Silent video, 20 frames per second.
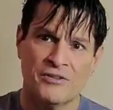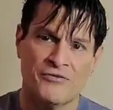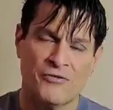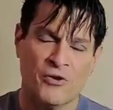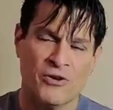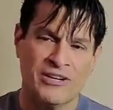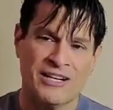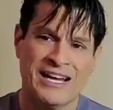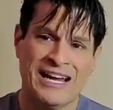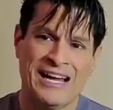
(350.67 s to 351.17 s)

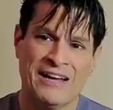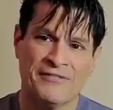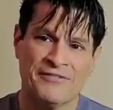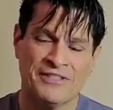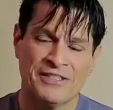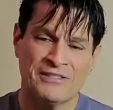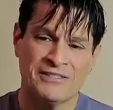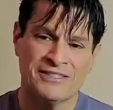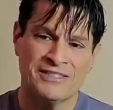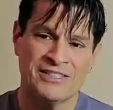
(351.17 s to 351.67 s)
4.5
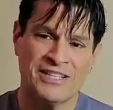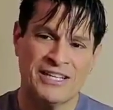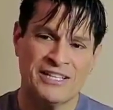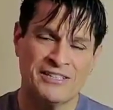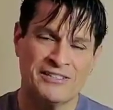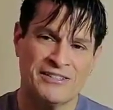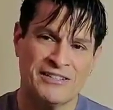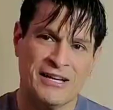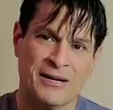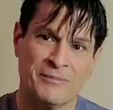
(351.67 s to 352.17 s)
years
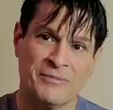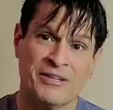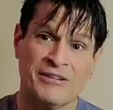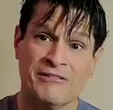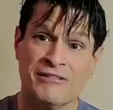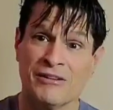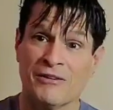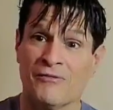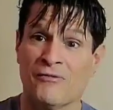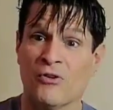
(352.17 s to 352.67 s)
later, and I'm
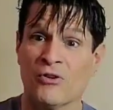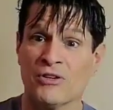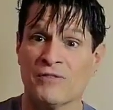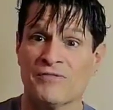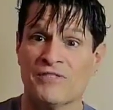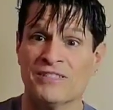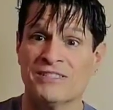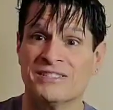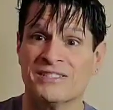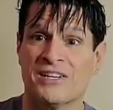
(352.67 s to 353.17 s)
hearing of all
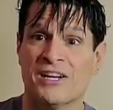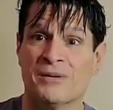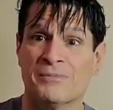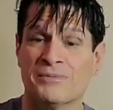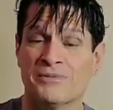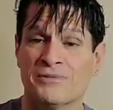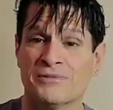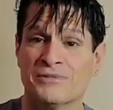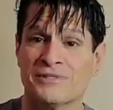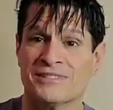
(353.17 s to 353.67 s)
of these
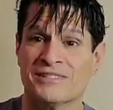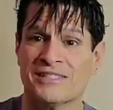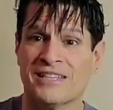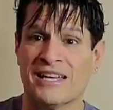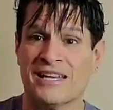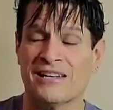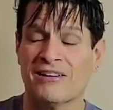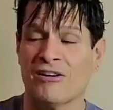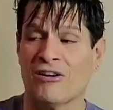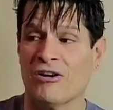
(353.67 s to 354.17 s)
couples
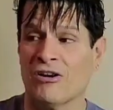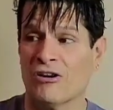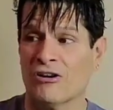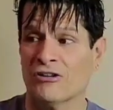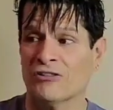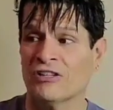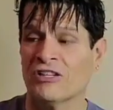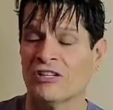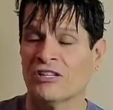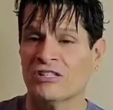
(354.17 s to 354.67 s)
that
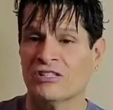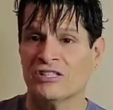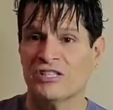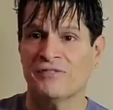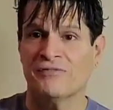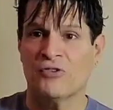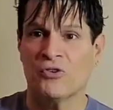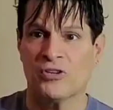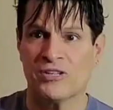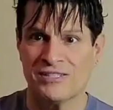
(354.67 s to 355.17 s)
are
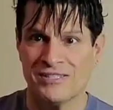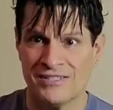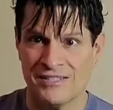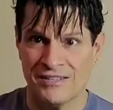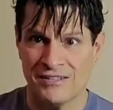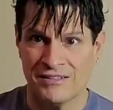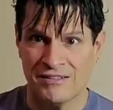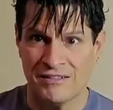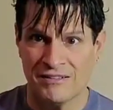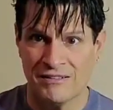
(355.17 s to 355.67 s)

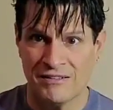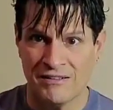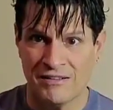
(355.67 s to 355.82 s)
divorcing.